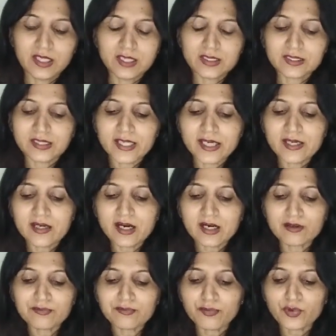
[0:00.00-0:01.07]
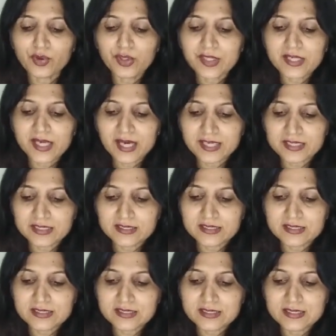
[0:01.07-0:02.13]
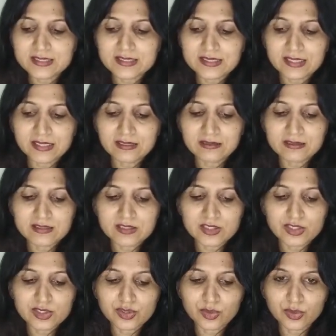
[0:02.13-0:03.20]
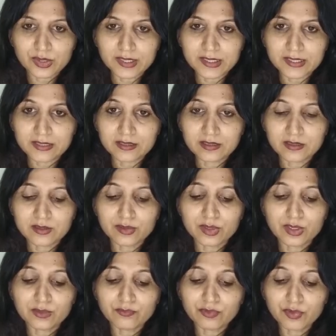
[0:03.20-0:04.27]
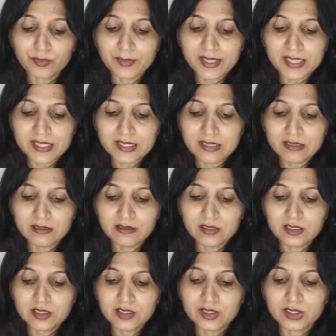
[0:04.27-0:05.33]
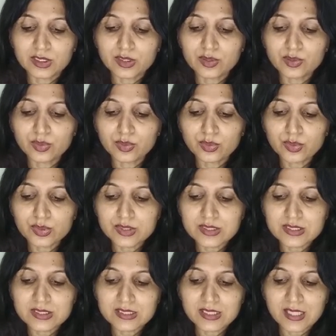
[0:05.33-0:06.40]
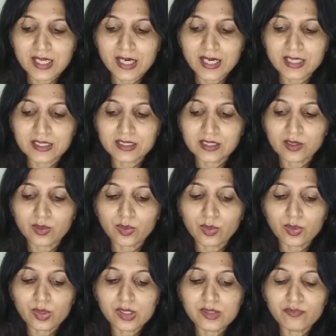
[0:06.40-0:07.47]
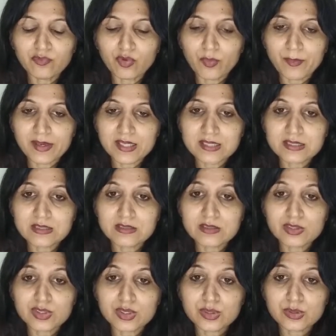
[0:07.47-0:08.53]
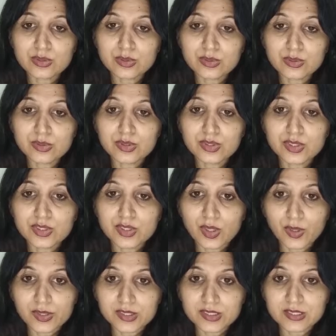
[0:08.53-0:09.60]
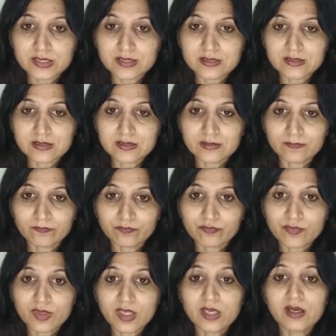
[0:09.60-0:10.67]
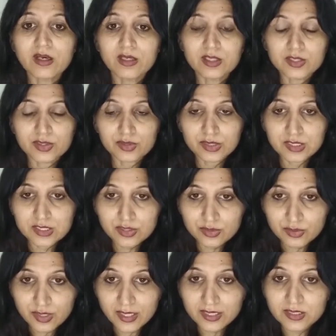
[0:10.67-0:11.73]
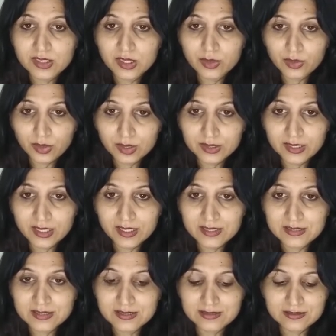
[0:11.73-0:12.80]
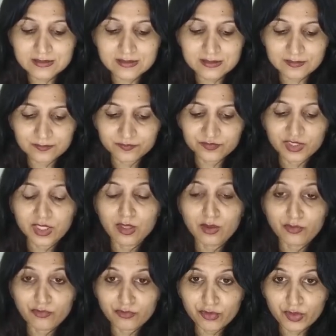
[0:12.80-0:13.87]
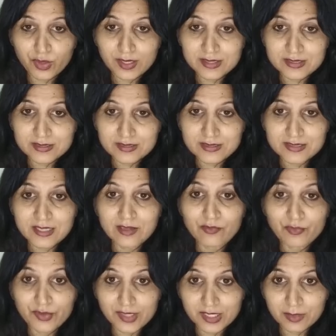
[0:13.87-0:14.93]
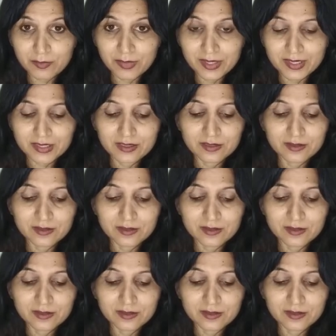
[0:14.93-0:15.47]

There are 4 characters in the story: the woman, the goose, and the old woman's 2 daughters. You need to write down all the answers. Few answers are very big.